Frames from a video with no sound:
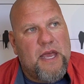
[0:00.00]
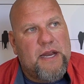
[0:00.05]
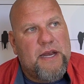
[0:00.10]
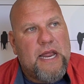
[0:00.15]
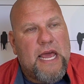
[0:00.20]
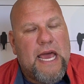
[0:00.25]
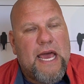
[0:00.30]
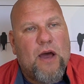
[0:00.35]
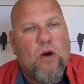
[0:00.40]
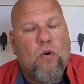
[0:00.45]

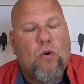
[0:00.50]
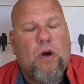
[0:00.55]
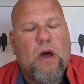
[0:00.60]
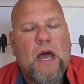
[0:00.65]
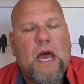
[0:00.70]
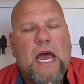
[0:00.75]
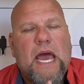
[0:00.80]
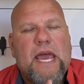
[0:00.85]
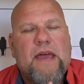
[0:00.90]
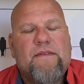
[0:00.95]
Now,
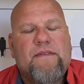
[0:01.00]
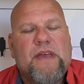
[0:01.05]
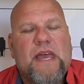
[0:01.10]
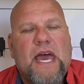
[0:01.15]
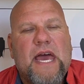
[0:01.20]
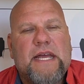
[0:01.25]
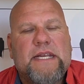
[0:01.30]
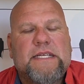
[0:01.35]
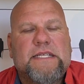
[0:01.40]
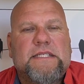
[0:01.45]
I have
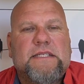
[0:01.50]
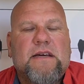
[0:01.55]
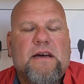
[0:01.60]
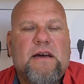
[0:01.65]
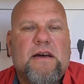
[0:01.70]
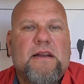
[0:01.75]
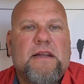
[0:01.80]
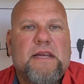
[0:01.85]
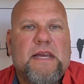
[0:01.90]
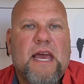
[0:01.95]
gotten a
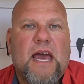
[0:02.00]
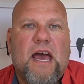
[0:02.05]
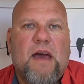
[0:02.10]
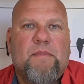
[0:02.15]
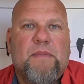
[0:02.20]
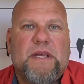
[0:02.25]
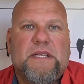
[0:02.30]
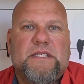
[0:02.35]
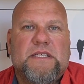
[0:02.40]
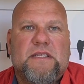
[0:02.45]
ton of
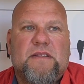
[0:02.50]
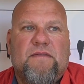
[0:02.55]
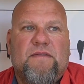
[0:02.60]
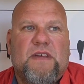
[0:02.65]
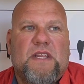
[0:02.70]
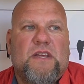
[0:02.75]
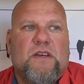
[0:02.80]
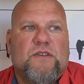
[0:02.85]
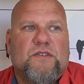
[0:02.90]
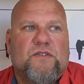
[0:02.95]
comments in the
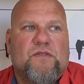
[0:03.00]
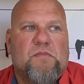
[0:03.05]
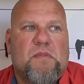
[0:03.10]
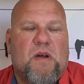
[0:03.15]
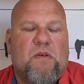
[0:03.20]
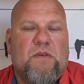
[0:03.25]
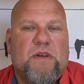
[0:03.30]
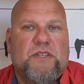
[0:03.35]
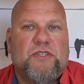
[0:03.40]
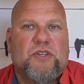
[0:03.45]
videos from my
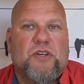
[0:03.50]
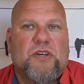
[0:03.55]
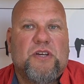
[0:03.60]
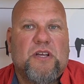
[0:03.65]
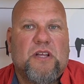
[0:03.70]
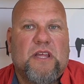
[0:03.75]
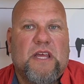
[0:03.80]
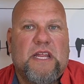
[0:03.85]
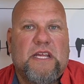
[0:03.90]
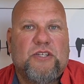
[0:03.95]

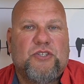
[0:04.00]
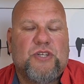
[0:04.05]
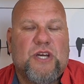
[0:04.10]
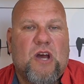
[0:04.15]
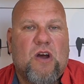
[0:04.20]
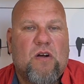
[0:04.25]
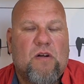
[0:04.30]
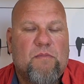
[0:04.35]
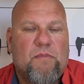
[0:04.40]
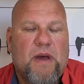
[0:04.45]
recirculating
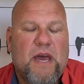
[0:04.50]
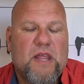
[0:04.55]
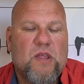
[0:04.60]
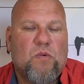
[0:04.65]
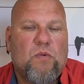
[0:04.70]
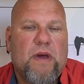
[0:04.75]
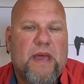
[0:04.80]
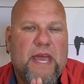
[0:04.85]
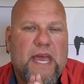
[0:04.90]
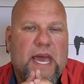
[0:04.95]
shower. And by the
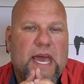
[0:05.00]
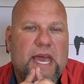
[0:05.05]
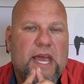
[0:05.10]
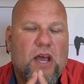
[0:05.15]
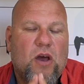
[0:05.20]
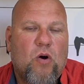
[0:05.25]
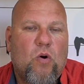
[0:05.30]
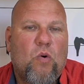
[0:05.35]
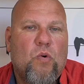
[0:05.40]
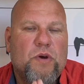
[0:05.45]
way, I
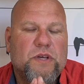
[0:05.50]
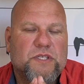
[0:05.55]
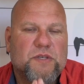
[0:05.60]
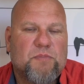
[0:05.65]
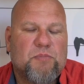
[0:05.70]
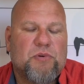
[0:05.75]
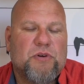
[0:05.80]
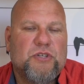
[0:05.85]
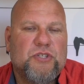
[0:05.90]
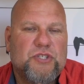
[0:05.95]
always
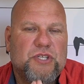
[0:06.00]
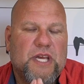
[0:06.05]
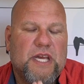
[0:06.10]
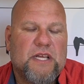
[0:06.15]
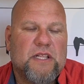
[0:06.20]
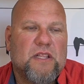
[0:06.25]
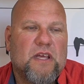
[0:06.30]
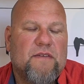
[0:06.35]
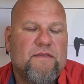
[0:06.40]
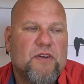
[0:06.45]
appreciate
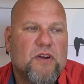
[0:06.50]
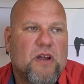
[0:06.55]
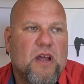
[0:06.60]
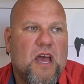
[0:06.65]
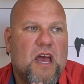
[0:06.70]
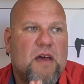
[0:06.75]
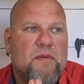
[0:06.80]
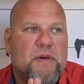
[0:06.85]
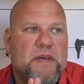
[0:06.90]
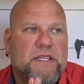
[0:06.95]
and love your
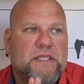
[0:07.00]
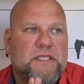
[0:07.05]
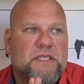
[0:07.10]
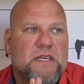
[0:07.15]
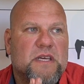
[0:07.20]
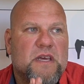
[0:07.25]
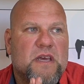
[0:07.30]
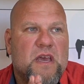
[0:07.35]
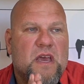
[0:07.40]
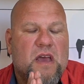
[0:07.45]
comments.
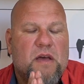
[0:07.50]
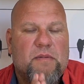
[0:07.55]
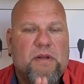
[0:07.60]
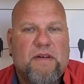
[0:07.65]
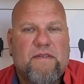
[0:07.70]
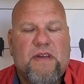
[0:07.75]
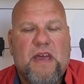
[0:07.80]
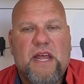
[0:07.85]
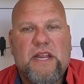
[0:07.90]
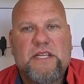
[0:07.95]
But
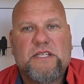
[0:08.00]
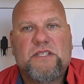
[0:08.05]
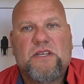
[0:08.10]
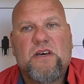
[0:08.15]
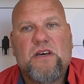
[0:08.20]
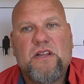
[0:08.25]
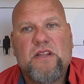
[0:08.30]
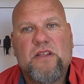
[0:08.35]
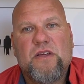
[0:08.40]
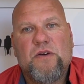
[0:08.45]
I've gotten a
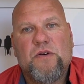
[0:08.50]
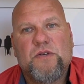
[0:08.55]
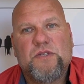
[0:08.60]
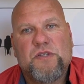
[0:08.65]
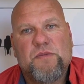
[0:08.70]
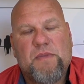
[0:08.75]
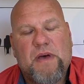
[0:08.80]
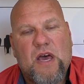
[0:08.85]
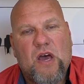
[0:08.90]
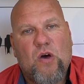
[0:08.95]
ton of those
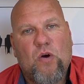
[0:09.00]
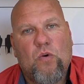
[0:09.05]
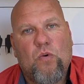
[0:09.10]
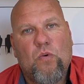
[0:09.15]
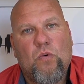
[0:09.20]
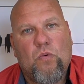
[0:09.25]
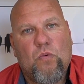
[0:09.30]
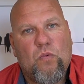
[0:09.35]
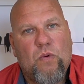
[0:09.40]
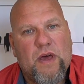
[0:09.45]
about
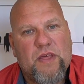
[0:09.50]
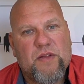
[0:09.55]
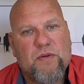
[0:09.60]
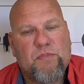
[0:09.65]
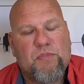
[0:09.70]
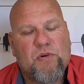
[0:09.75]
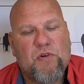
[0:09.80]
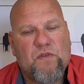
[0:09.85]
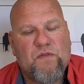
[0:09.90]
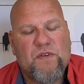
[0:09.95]

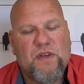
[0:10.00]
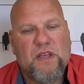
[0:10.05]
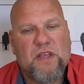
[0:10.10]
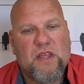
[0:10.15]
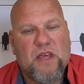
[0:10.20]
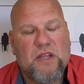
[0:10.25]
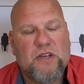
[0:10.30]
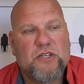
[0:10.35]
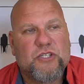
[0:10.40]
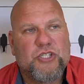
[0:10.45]
weatherproofing
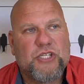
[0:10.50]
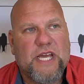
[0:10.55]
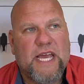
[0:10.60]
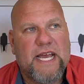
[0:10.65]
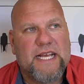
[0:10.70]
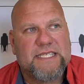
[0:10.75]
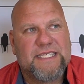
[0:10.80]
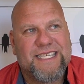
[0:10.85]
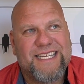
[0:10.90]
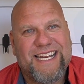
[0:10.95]
the under
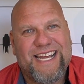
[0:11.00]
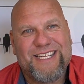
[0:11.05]
chassis.